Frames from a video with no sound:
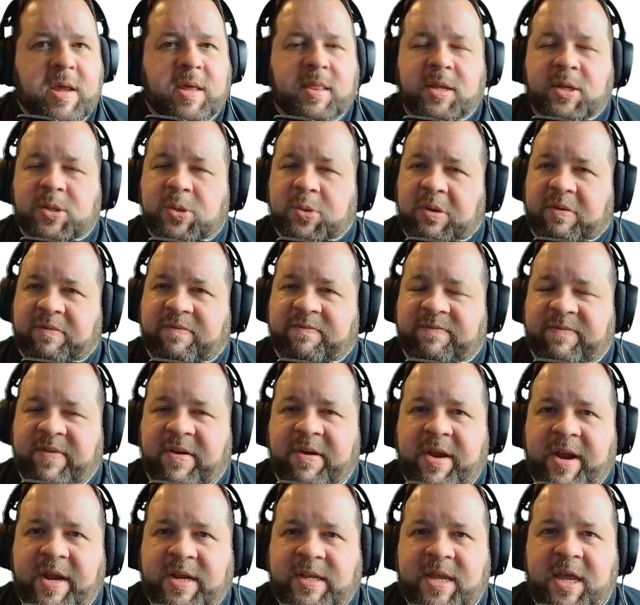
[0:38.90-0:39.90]
These are all
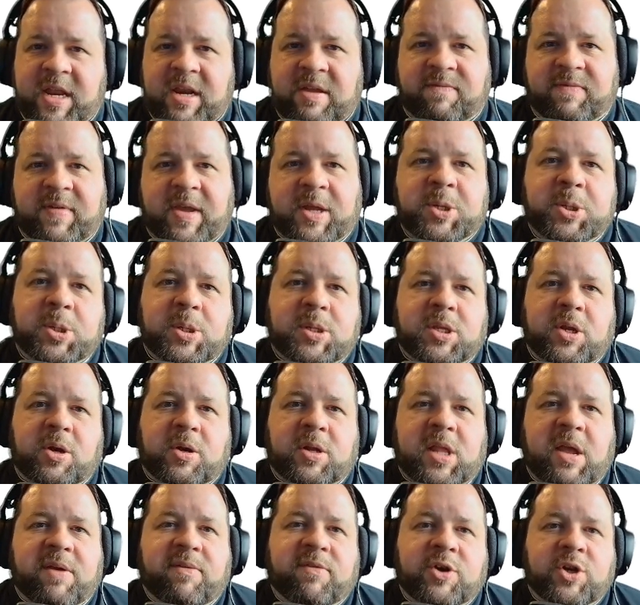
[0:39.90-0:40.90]
very exciting features that are
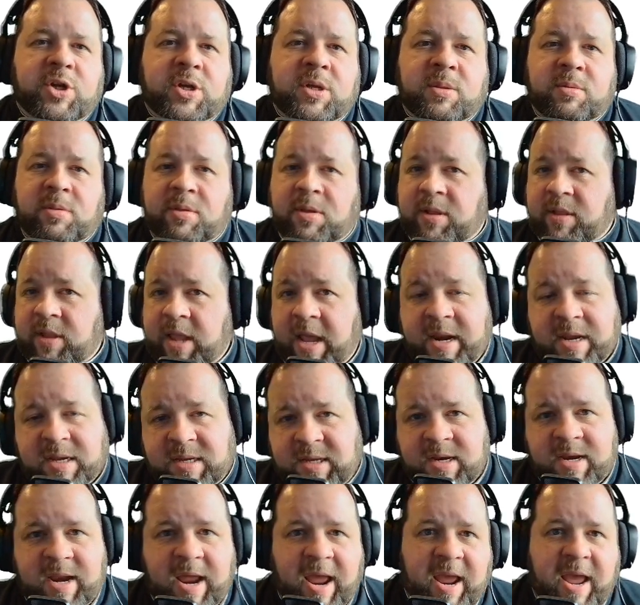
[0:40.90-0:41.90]
leveraging the latest
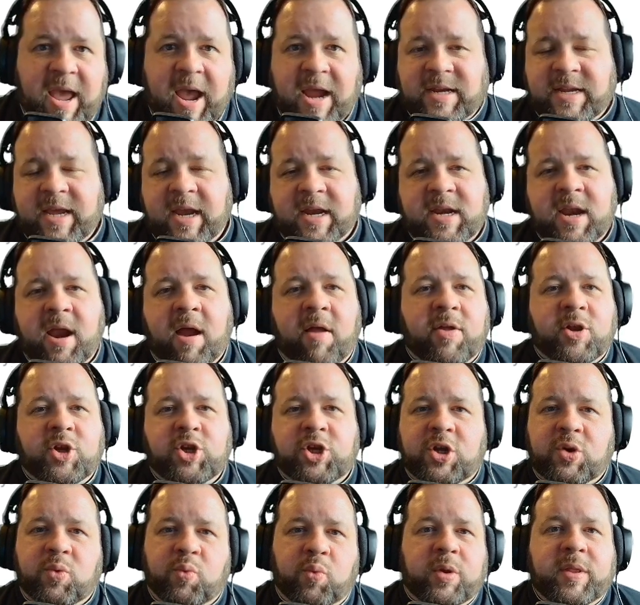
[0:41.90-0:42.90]
in AI technology
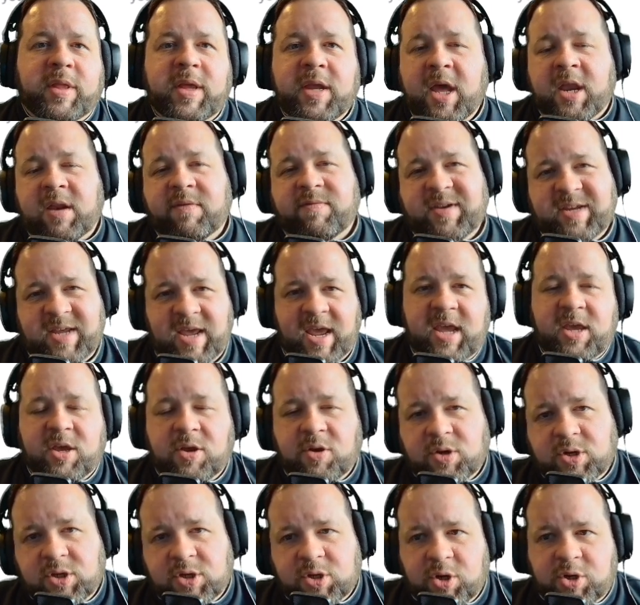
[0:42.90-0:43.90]
to really kind of take
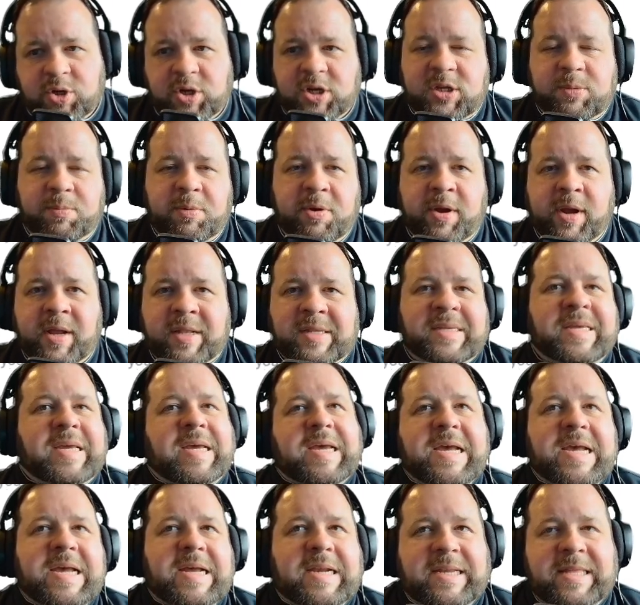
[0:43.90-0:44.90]
your search experience
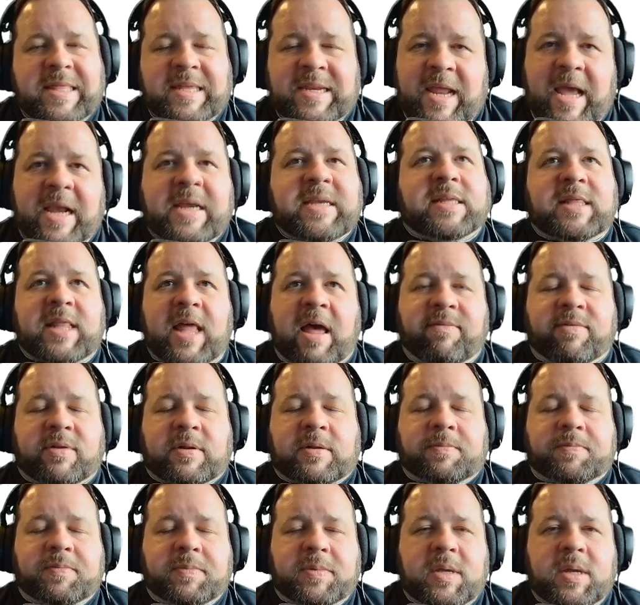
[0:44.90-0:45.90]
to the next
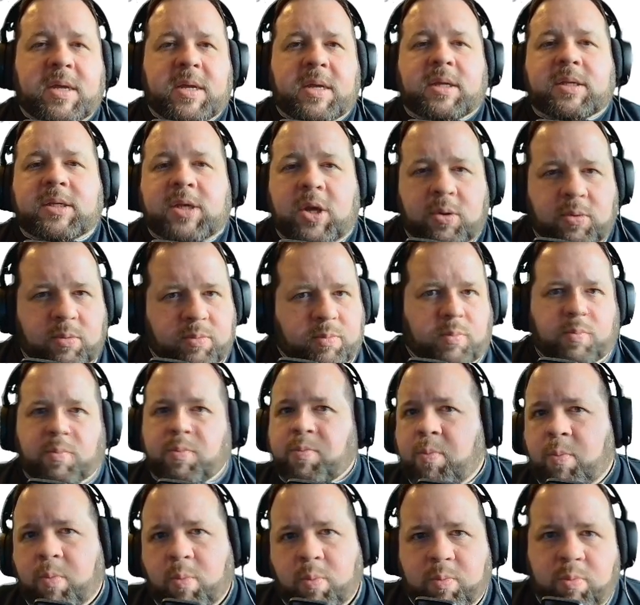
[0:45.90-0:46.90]
level. So,
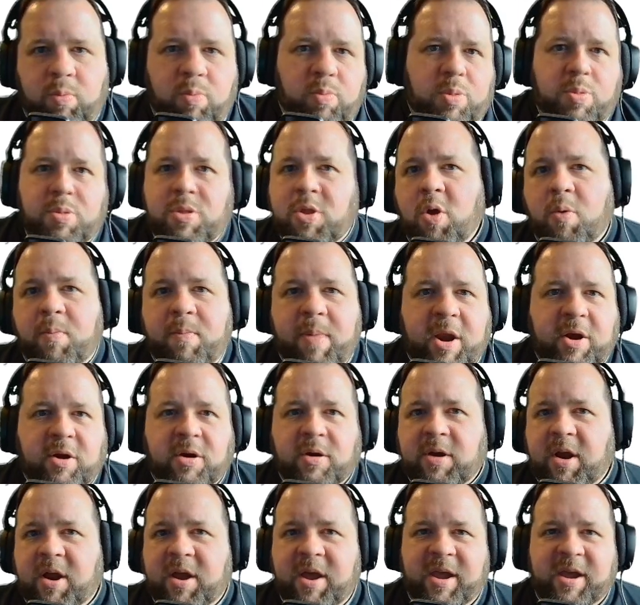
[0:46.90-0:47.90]
no
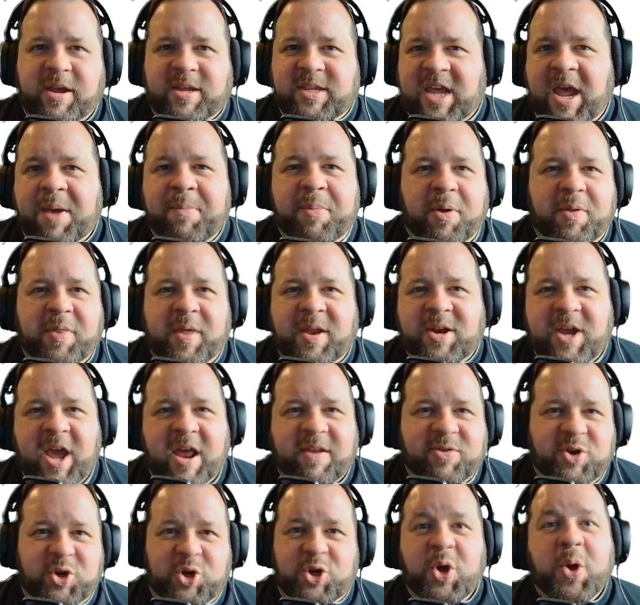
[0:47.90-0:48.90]
better example than kind
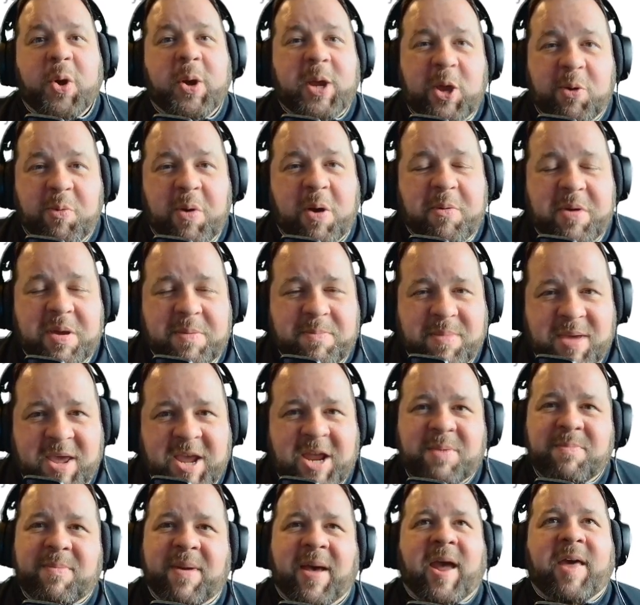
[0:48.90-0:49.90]
of showing you what we
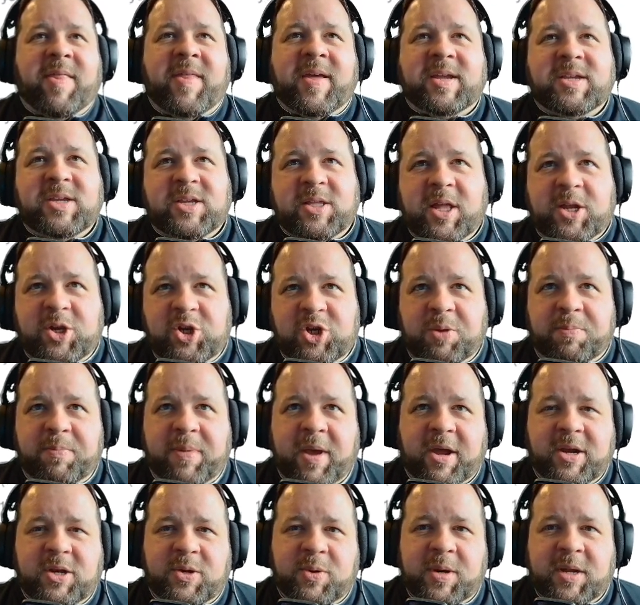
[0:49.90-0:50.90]
mean by this. So let's jump
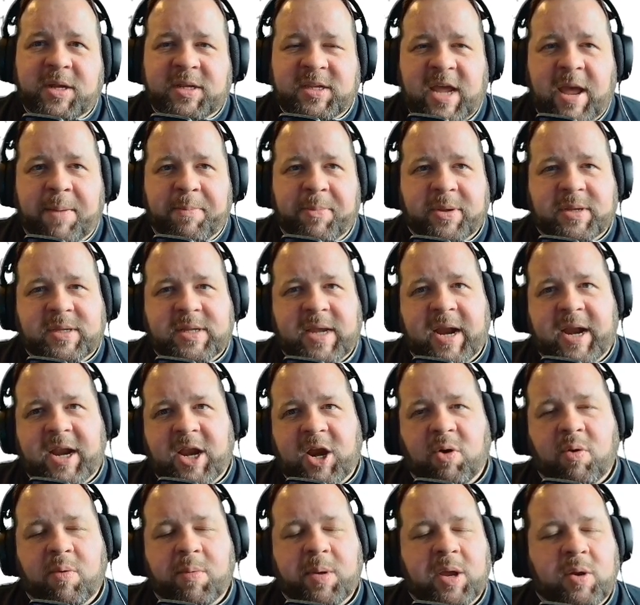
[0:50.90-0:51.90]
out to an example site
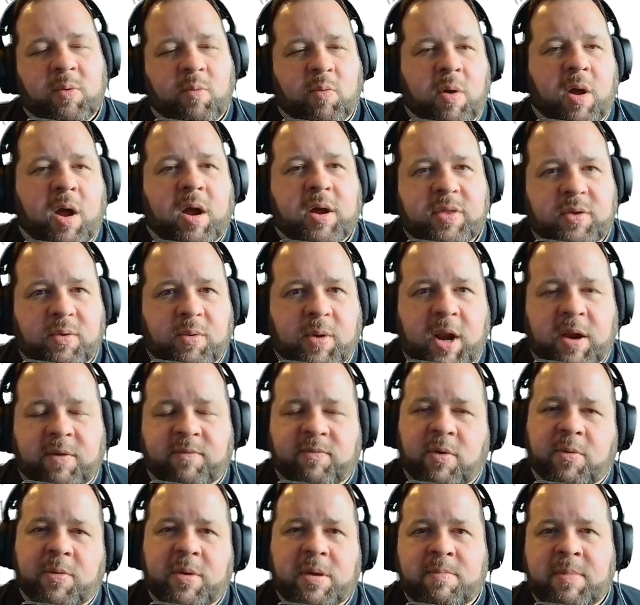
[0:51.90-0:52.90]
here where we can walk through kind of
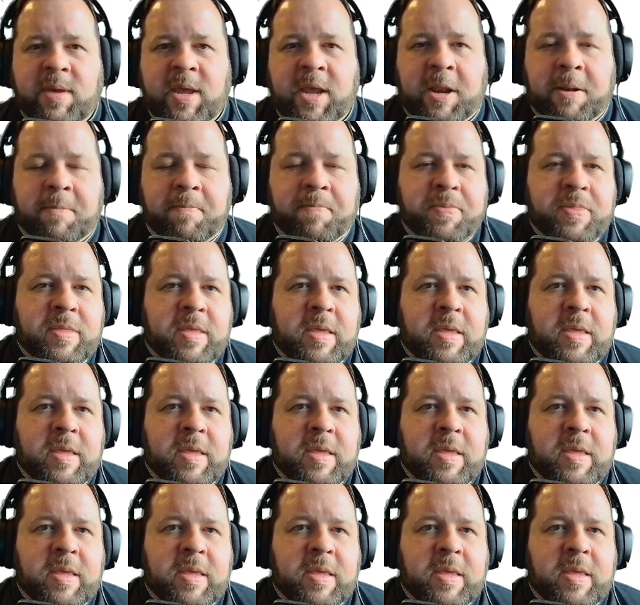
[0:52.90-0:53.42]
what we mean.